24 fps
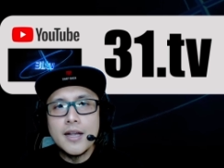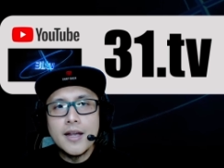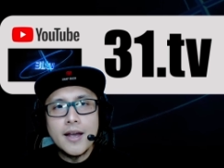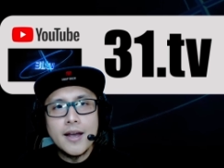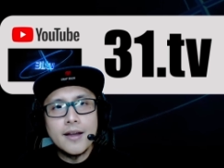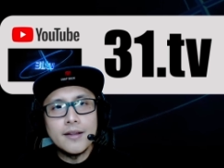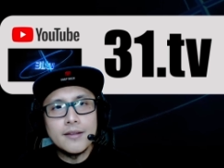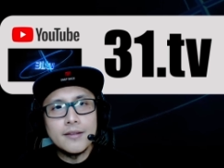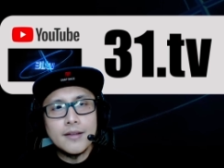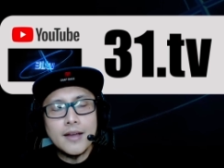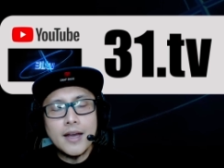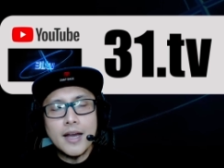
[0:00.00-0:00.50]

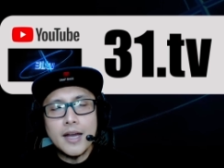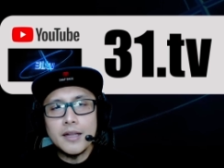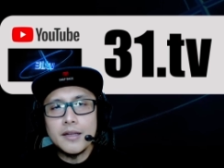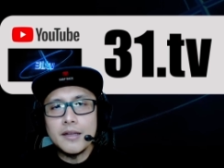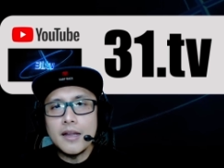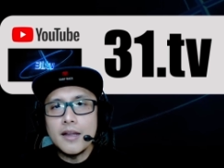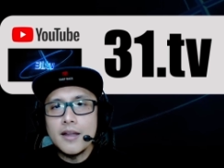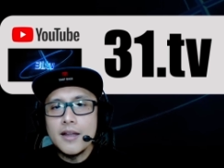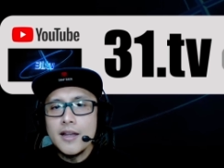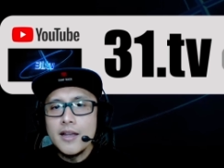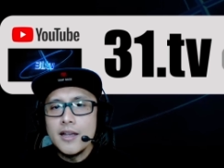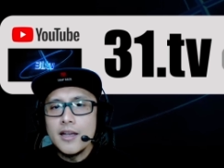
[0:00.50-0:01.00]
At that,
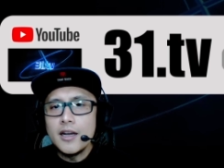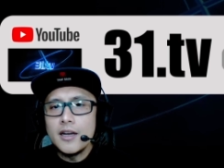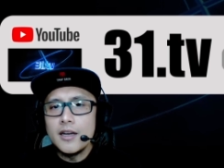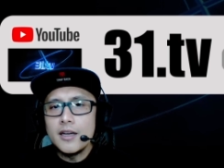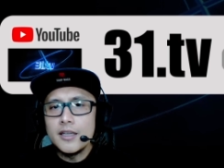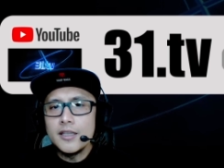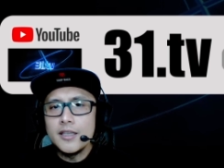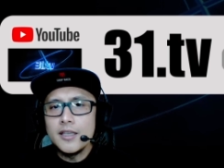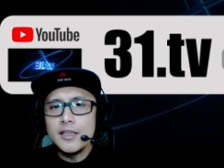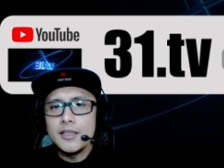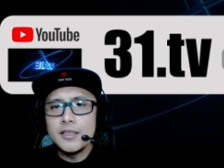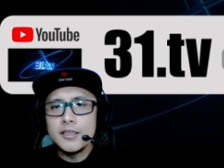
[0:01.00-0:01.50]

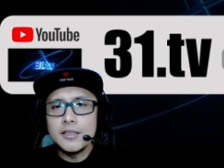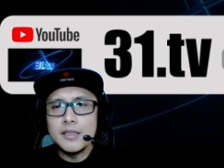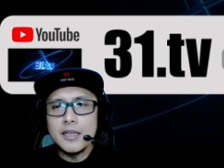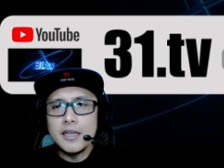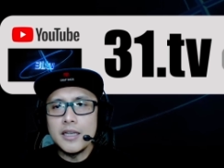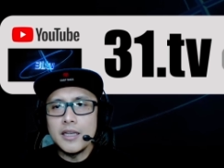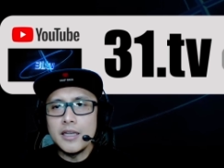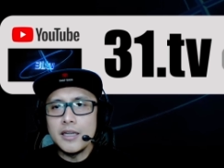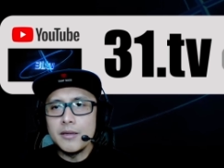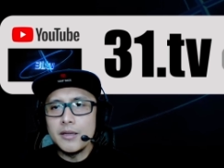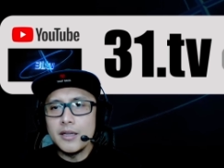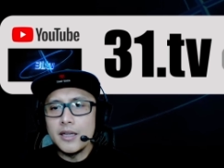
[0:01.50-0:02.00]
uh, he's
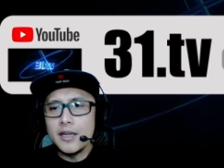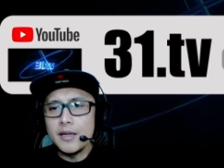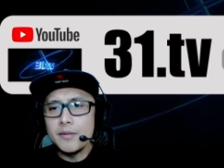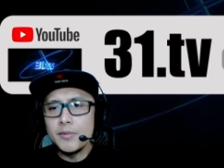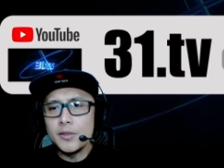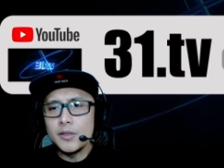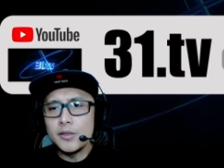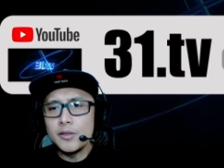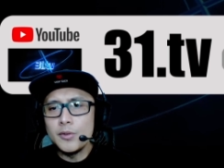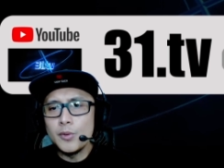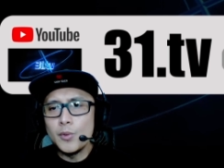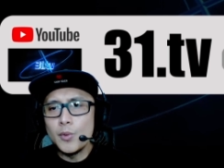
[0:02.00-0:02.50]
a,
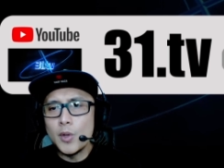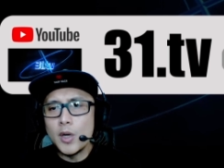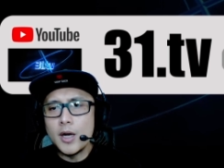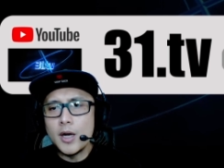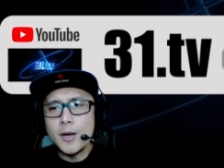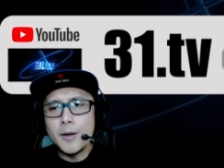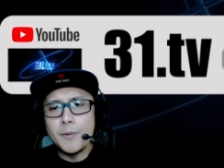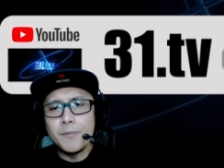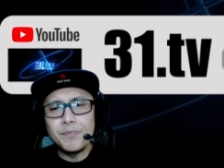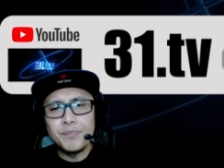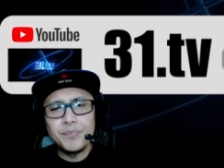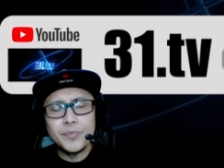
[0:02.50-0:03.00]
able to
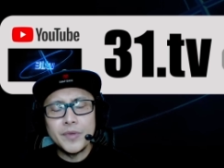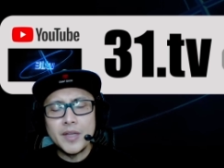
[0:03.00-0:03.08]
um,